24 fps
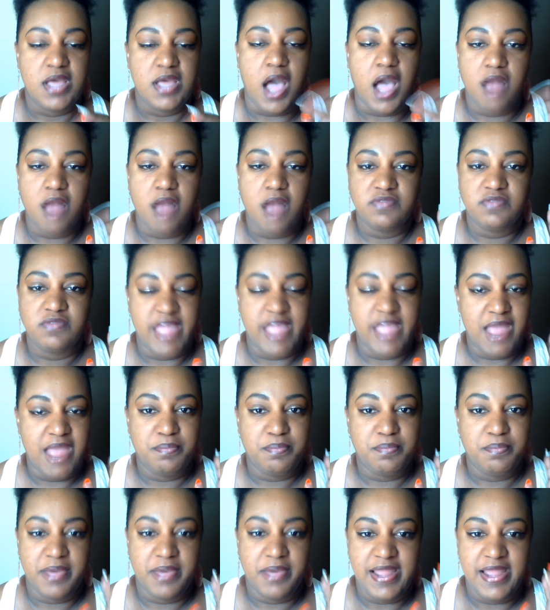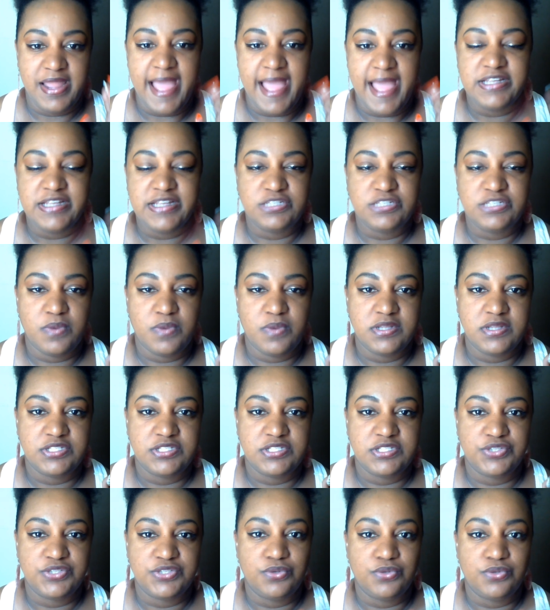all of that, but I just wanted
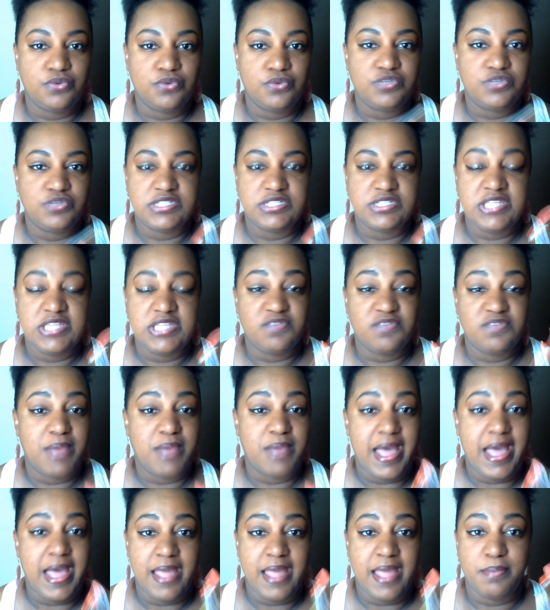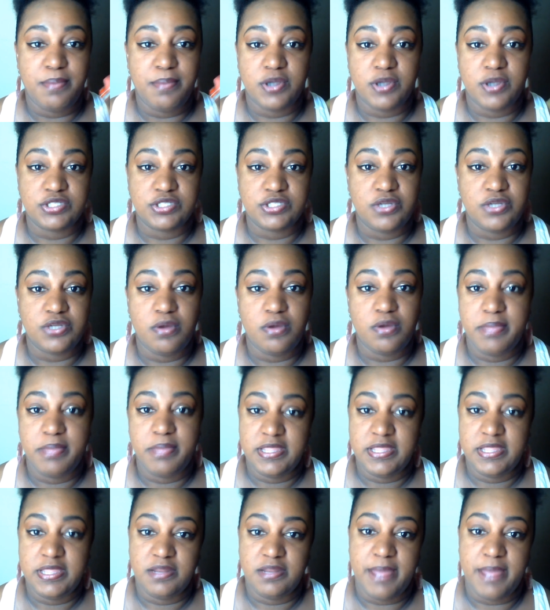to just give my personal
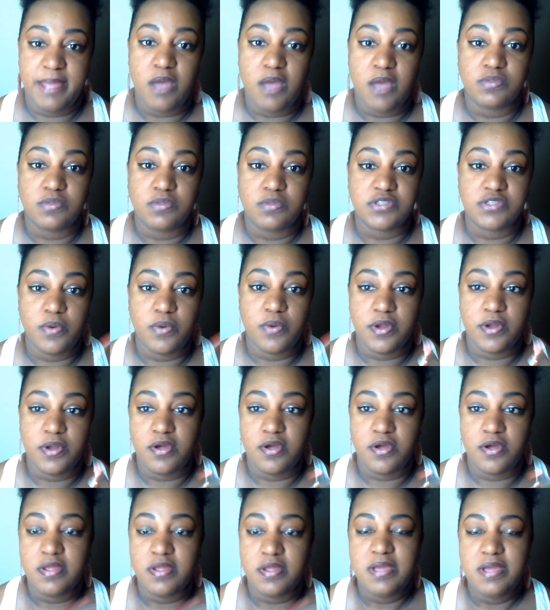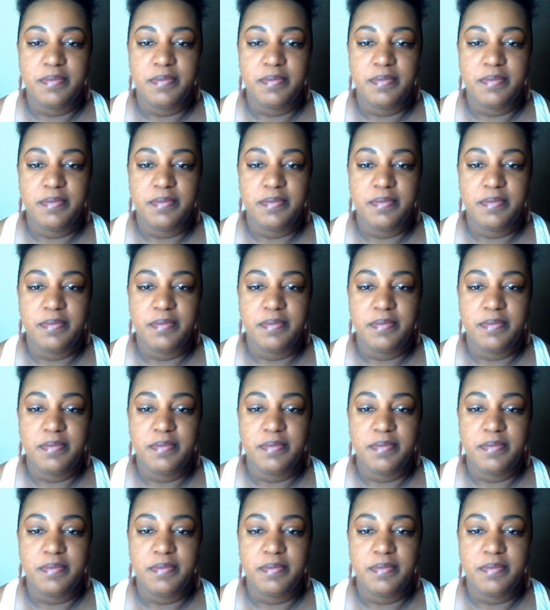opinion about what's going on.